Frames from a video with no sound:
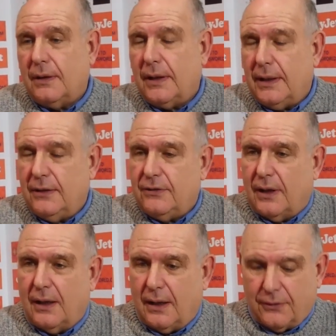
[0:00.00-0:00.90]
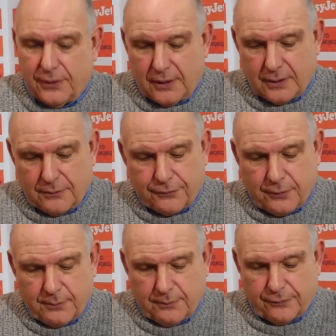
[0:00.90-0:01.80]
No, it is. I think that
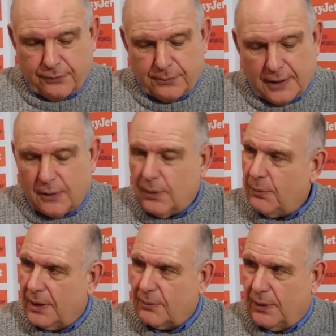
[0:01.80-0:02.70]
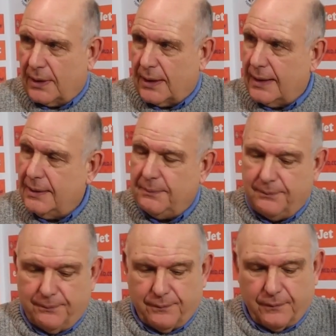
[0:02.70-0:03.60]
from day one when I
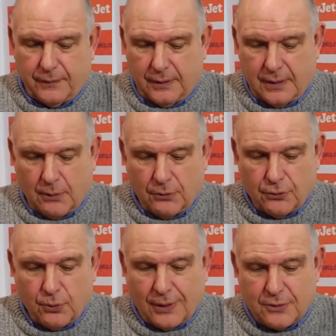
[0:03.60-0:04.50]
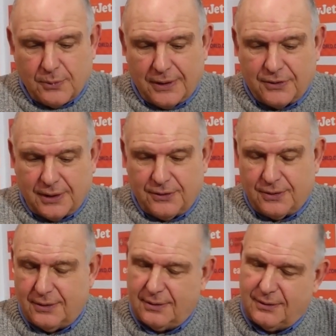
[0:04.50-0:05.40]
came, you know, it was always my
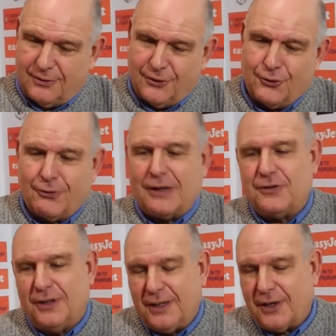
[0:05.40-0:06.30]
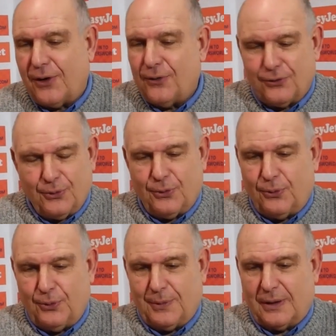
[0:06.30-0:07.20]
intention to gradually, you can't do it
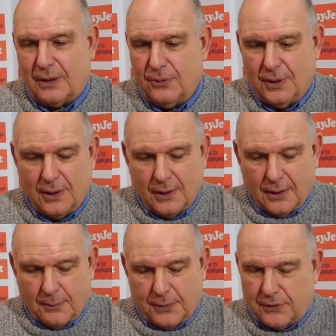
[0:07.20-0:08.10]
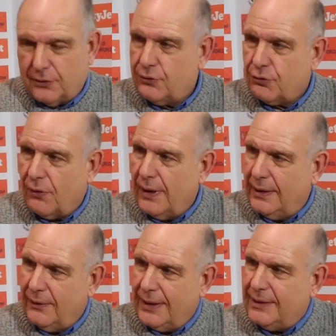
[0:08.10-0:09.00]
all in one go, but to try
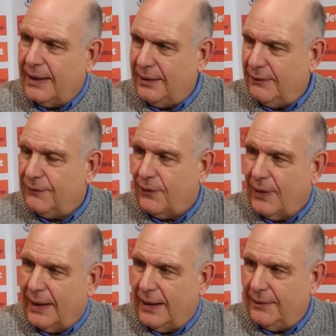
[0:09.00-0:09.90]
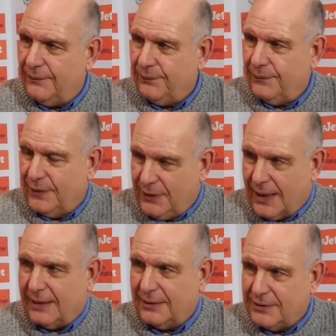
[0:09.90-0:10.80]
and identify
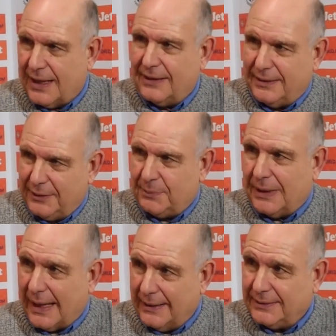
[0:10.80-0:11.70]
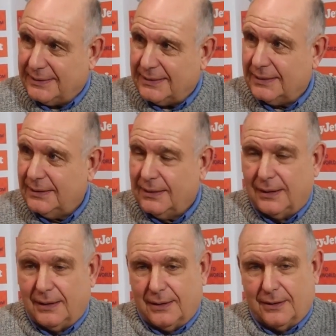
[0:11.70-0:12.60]
young, talented players
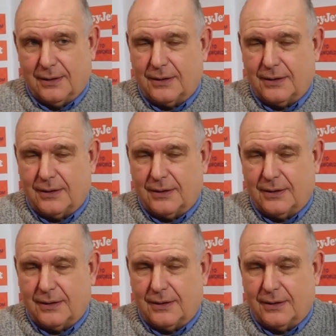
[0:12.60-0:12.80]
that